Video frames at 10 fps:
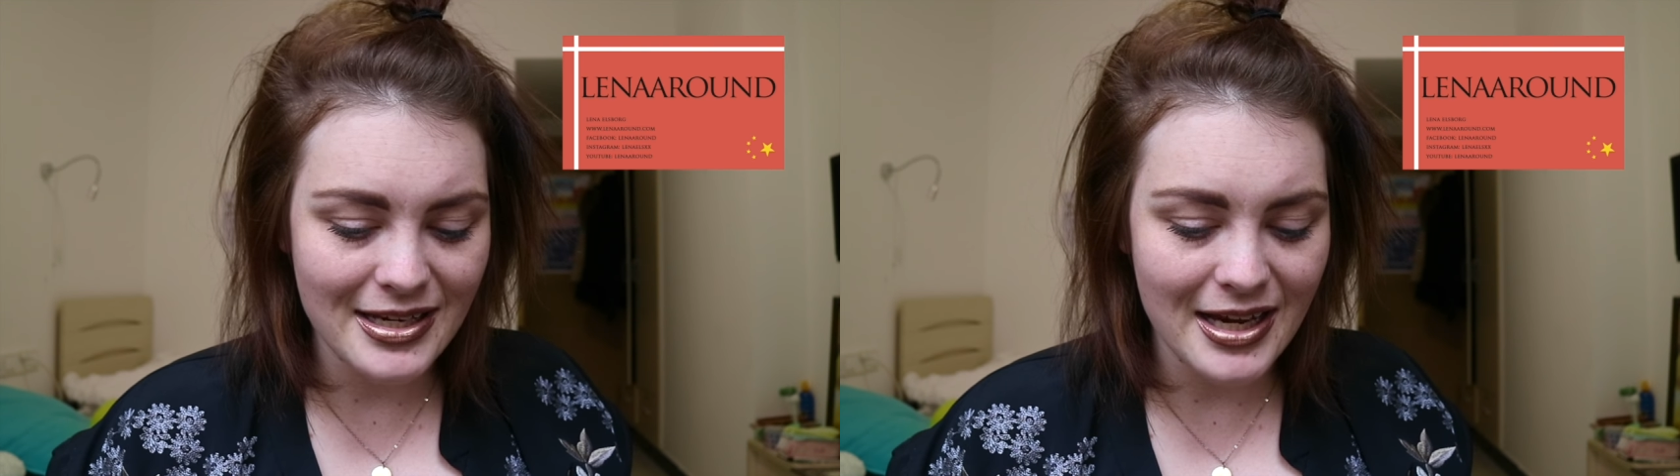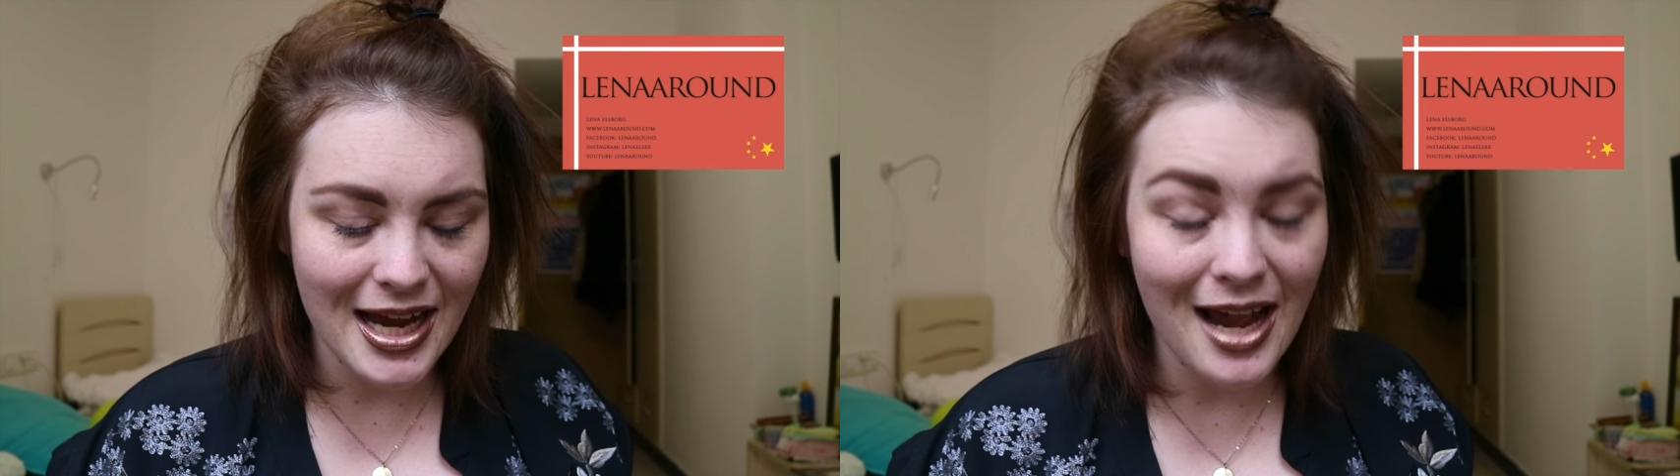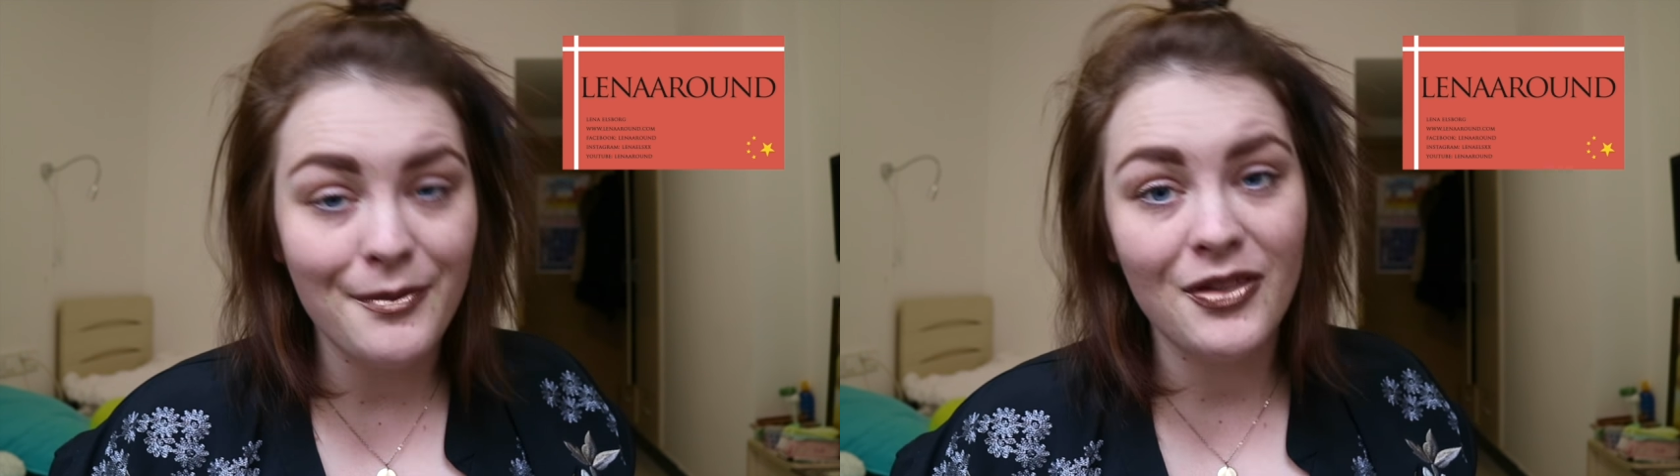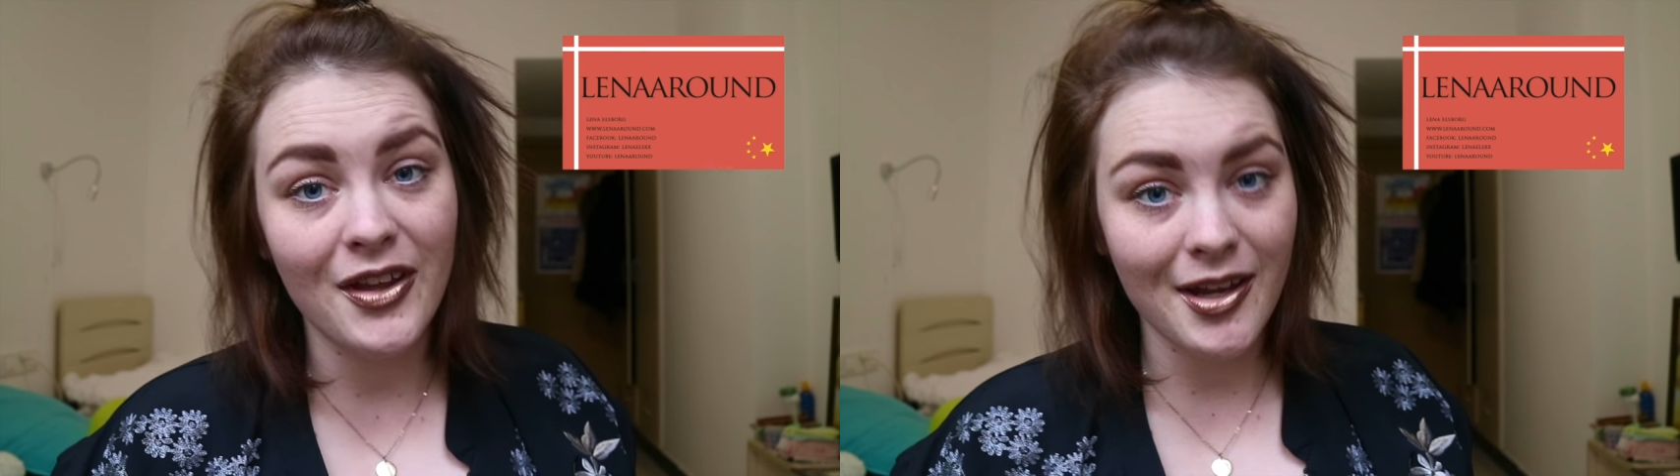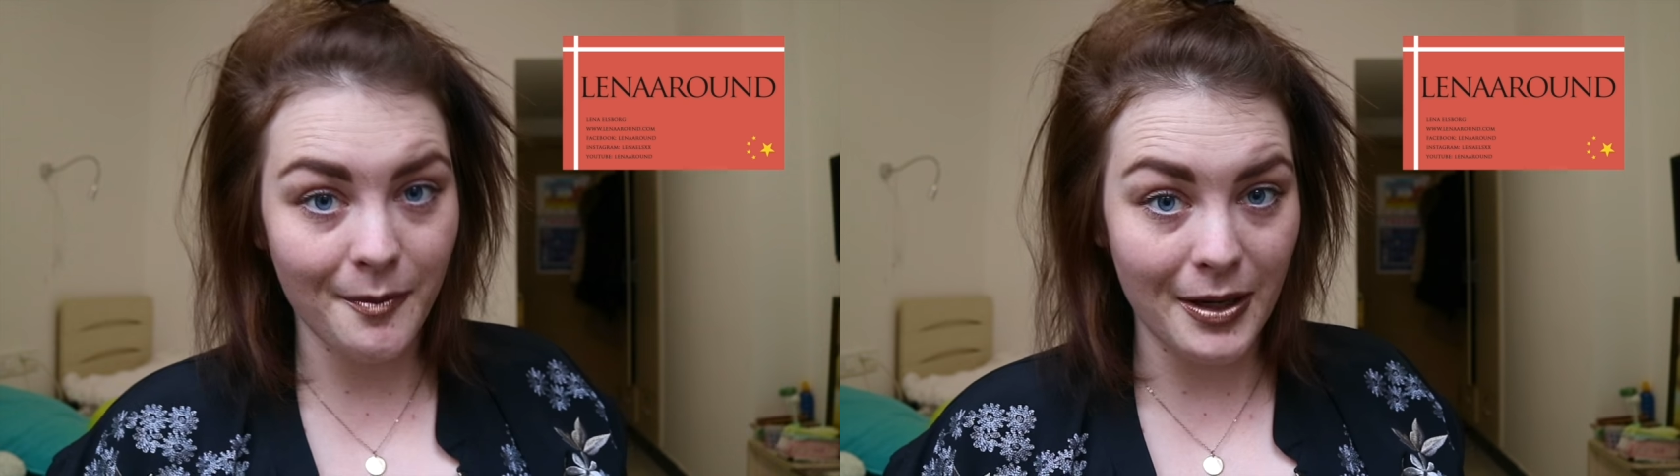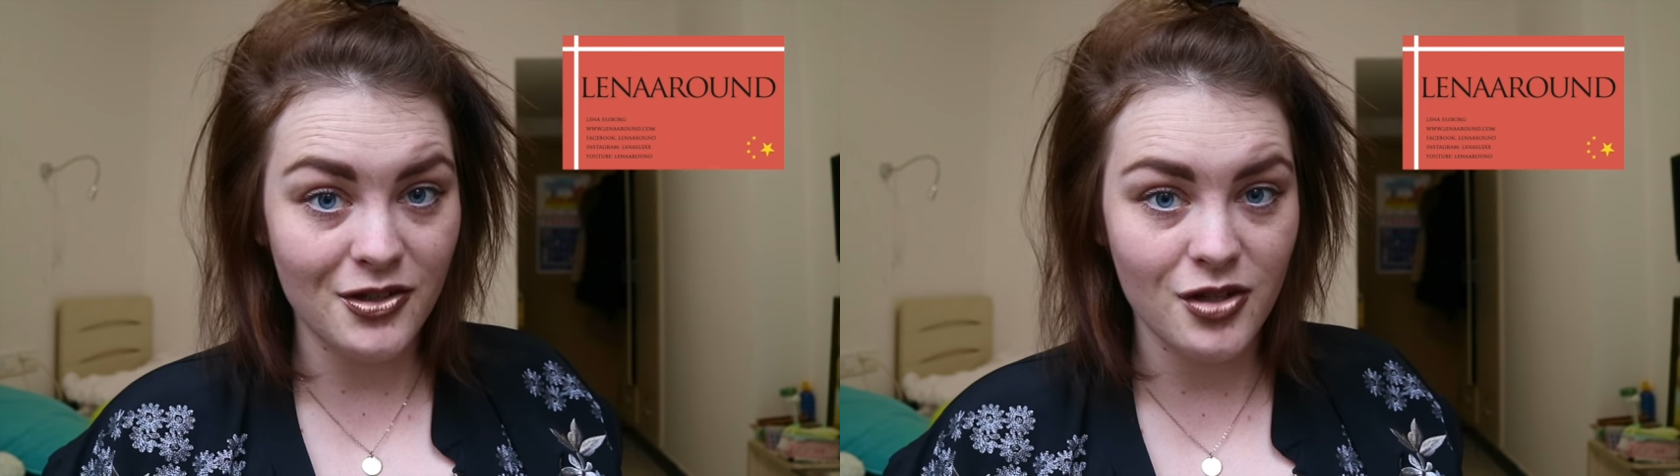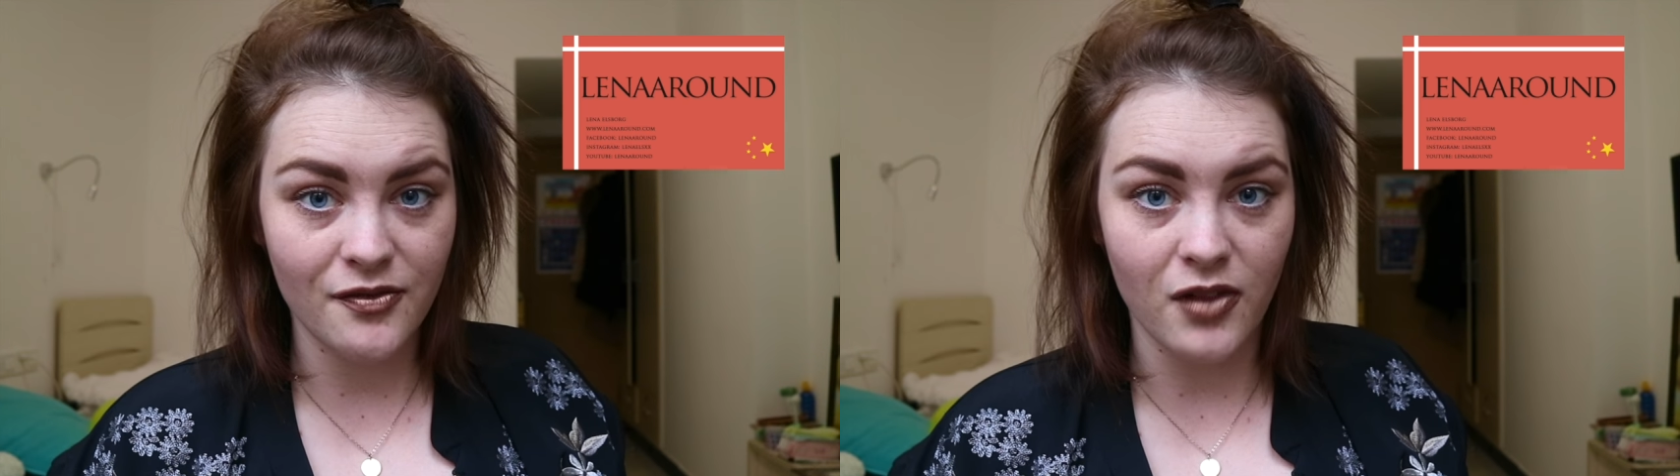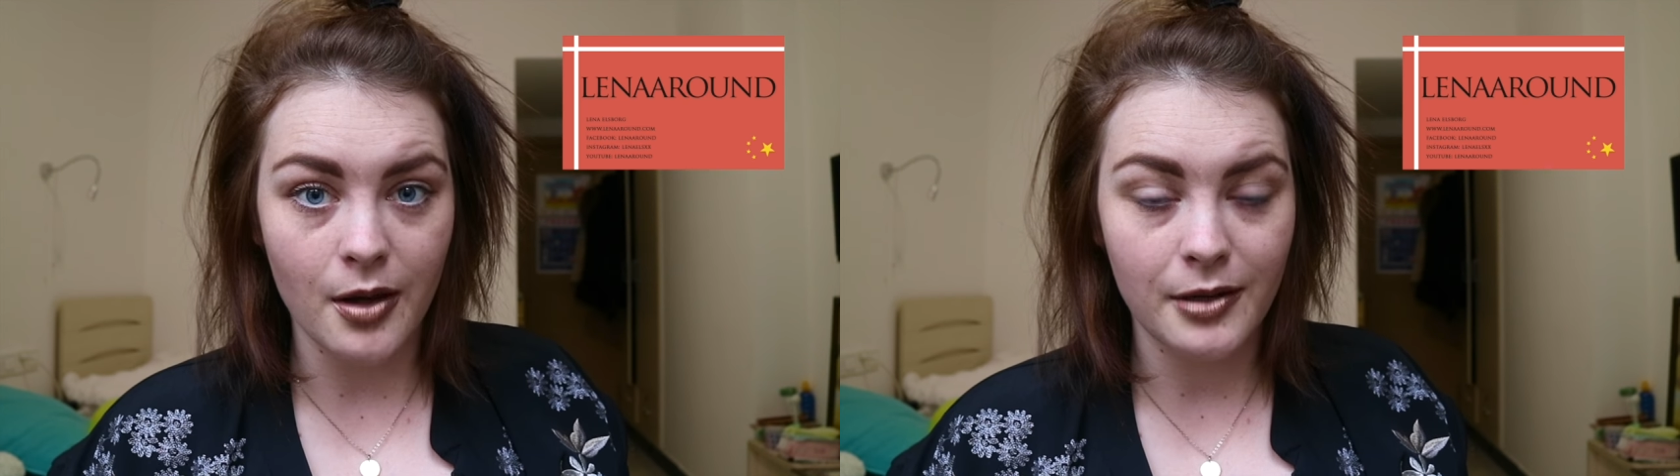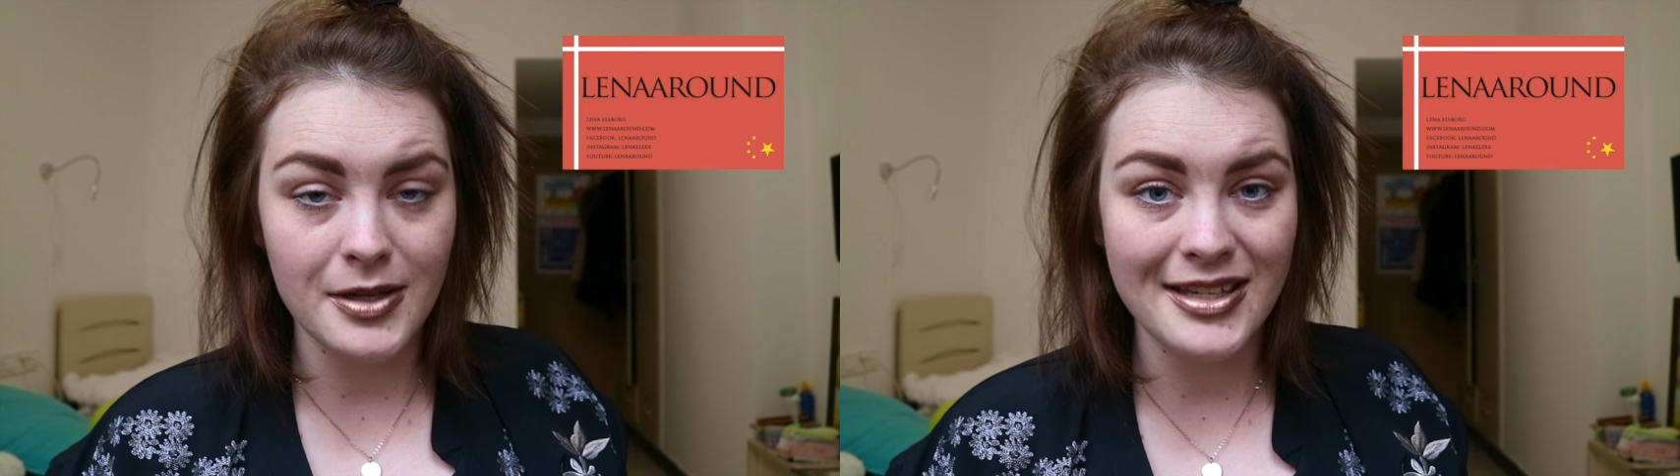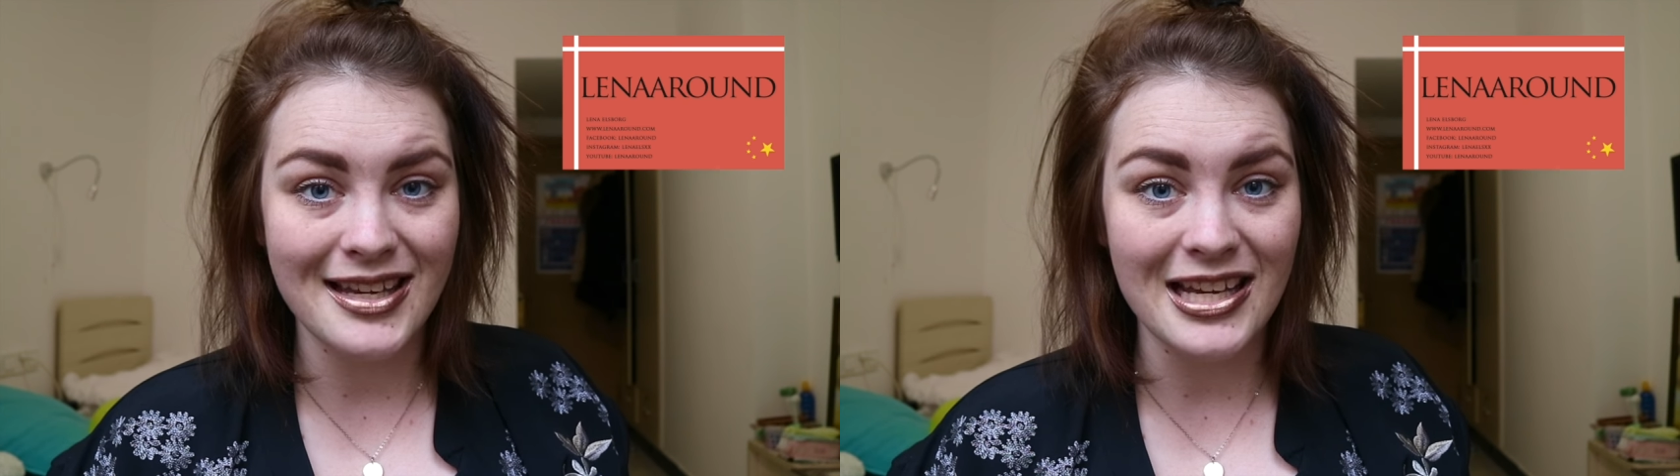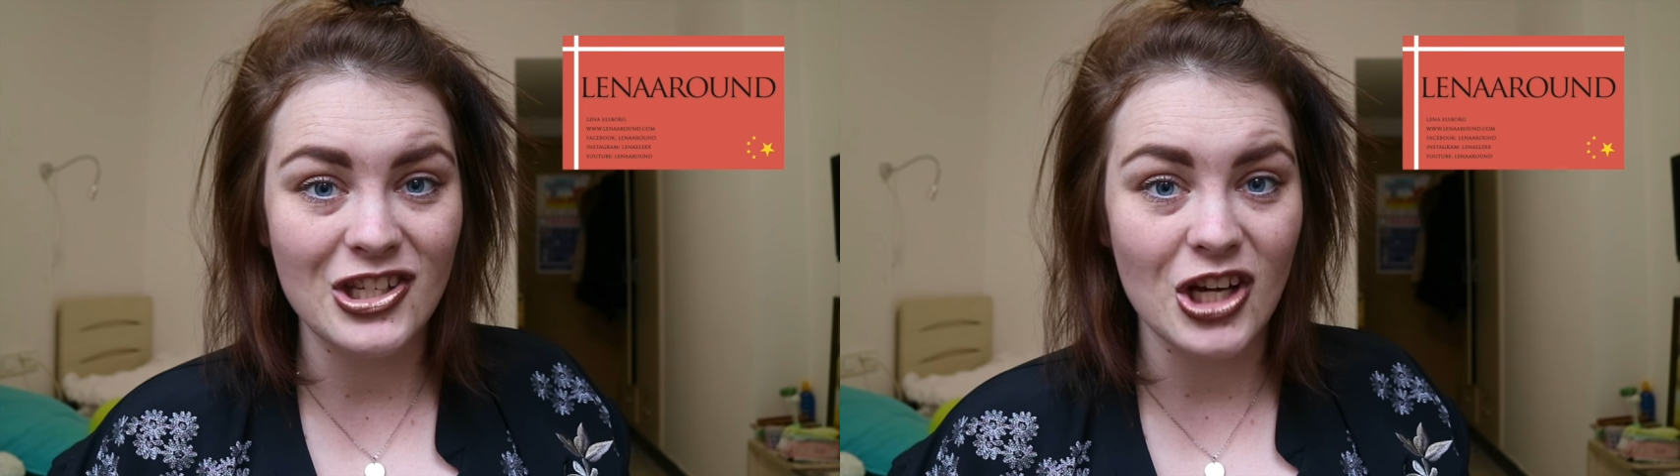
I've been thinking about doing Vlogmas in